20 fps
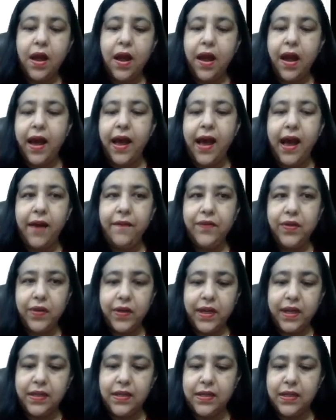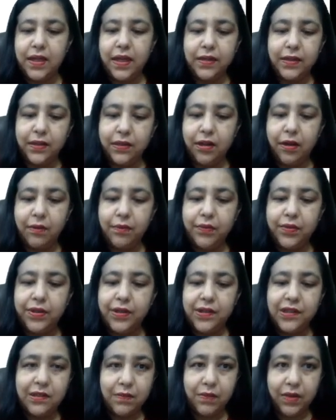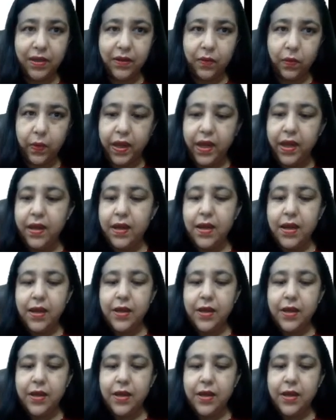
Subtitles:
I have to get another number similar way.